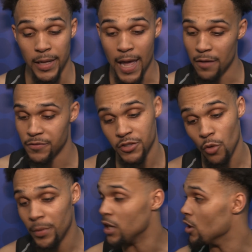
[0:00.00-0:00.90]
They have
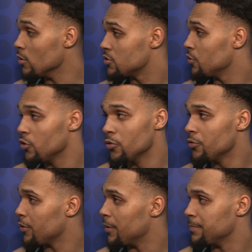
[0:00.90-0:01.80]
so many notes on you,
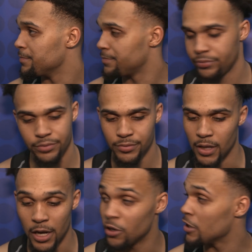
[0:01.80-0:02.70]
from
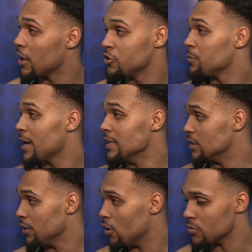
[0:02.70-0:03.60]
100
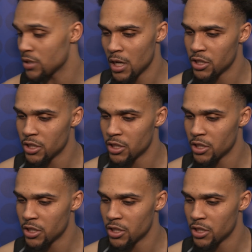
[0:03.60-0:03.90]
pages of notes.